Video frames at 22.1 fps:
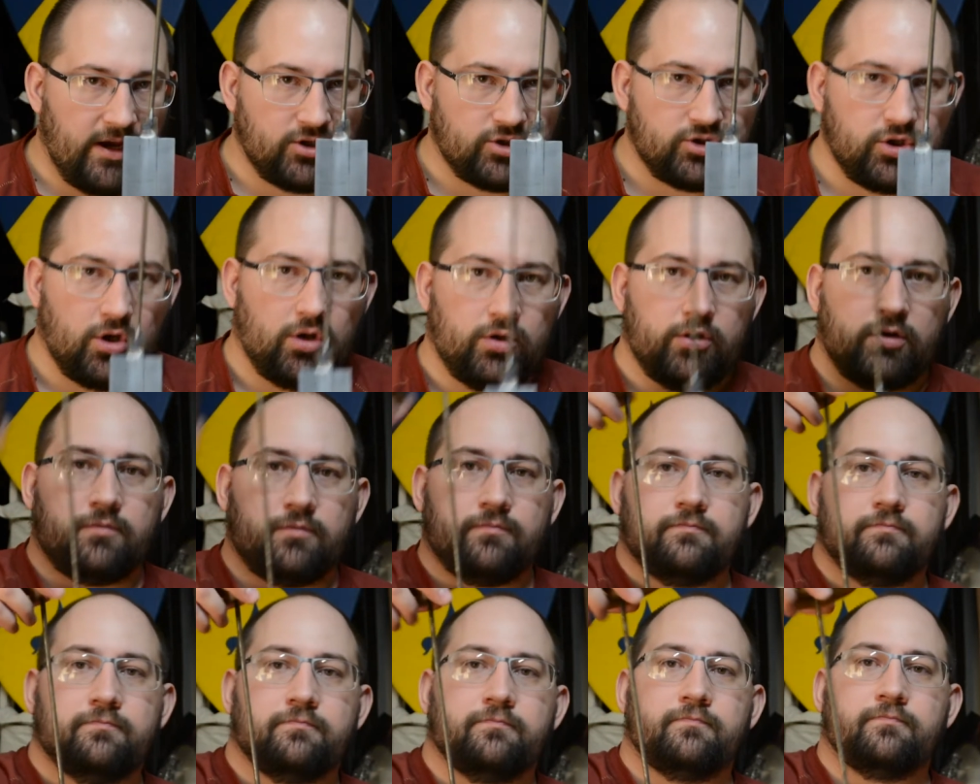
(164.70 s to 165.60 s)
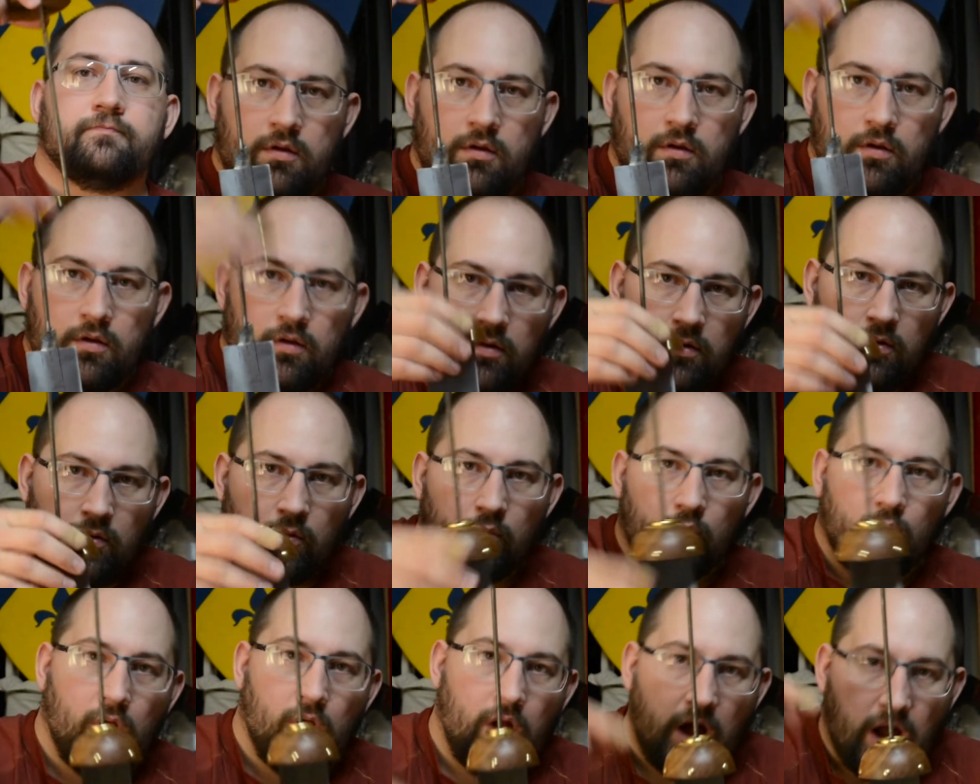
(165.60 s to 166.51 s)
a shoulder,
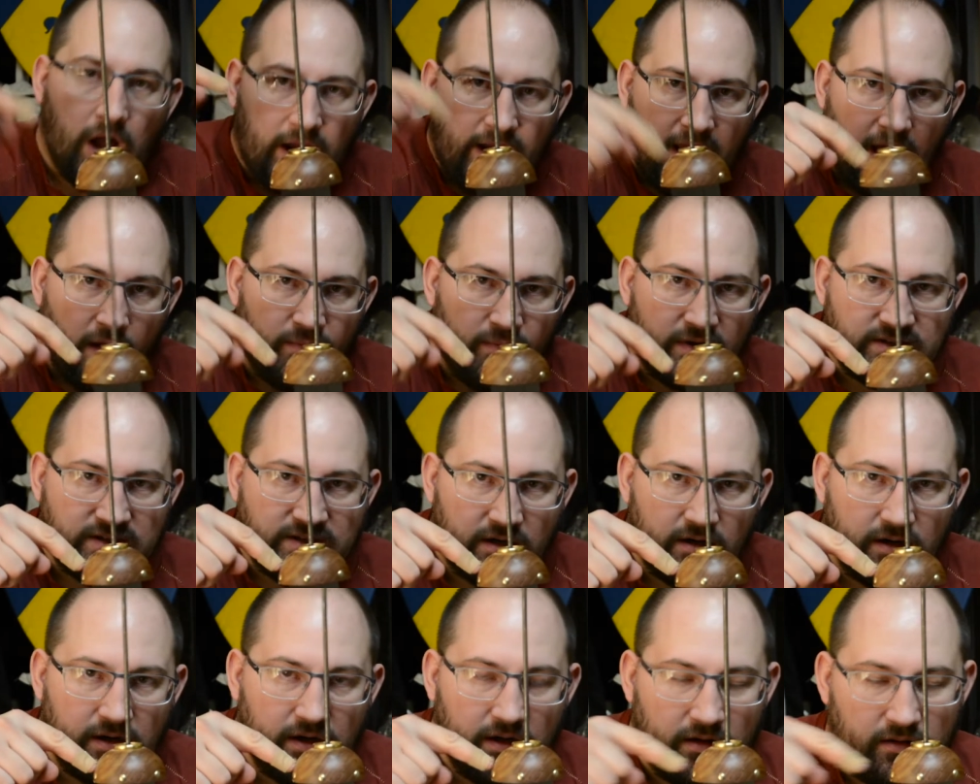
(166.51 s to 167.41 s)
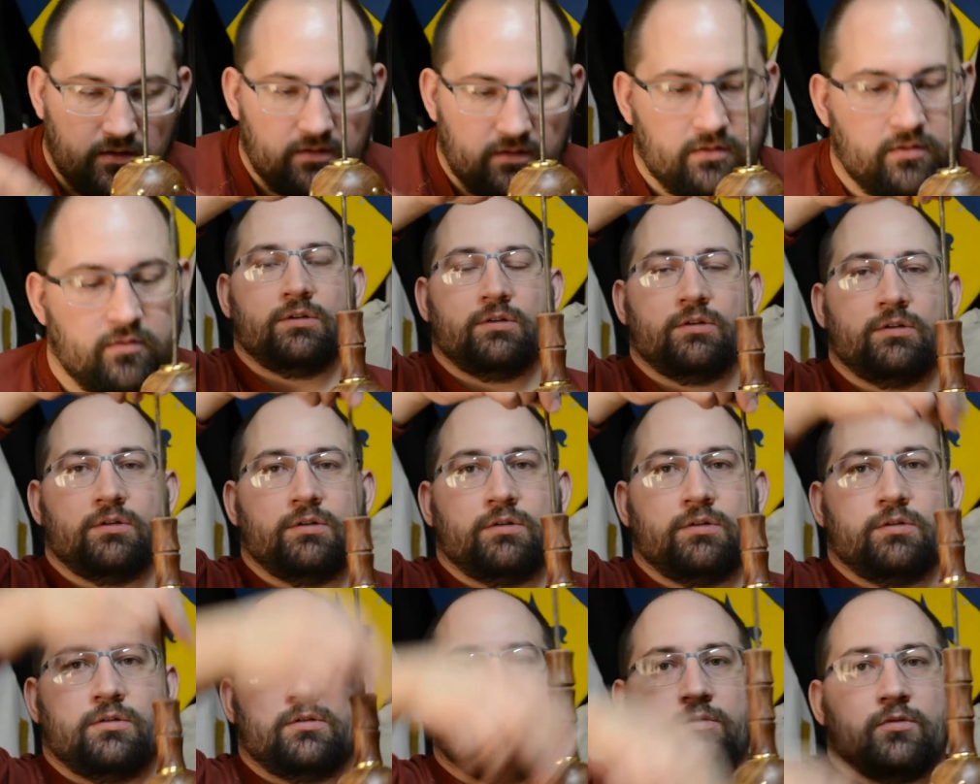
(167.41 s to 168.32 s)
we'll hog out material,
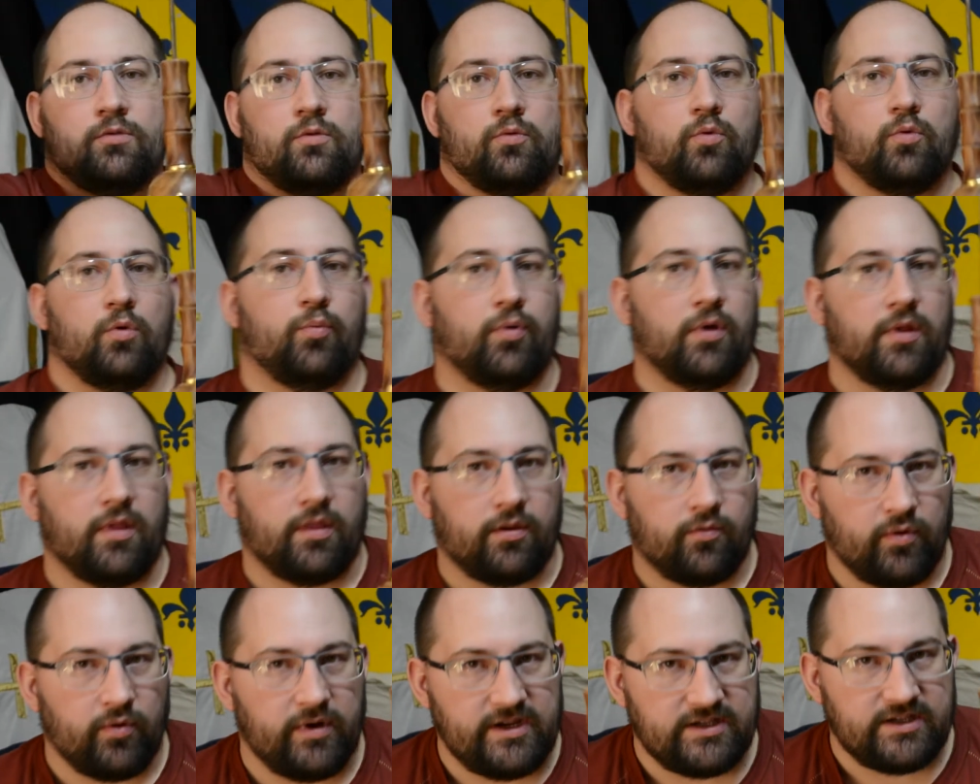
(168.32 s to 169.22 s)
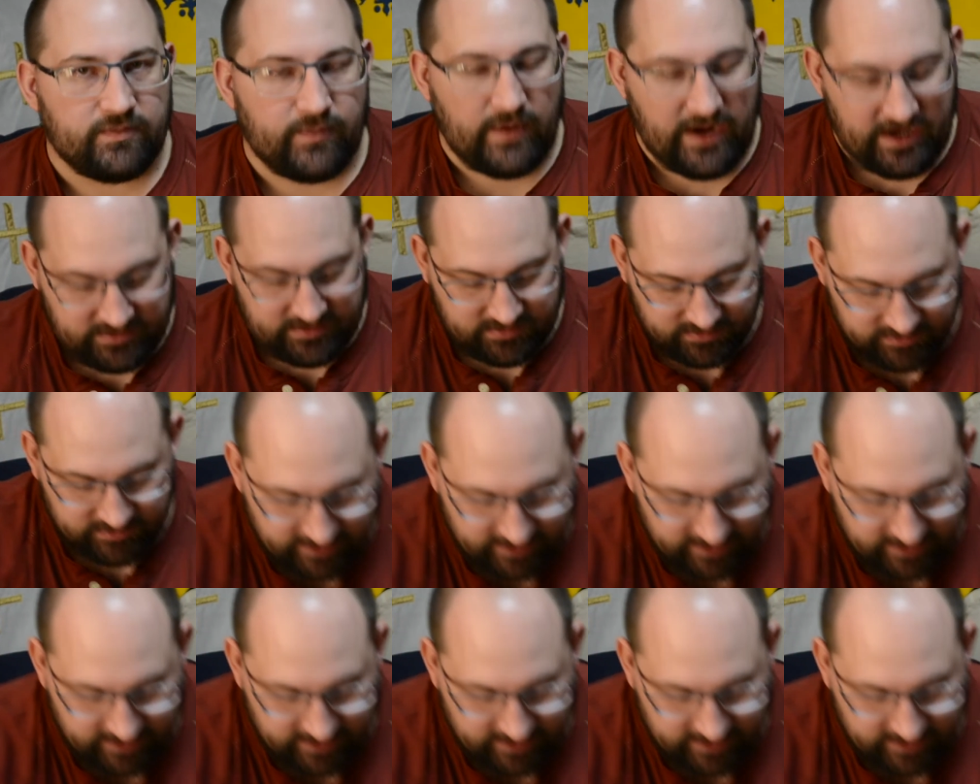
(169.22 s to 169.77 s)
we'll put 3 spacers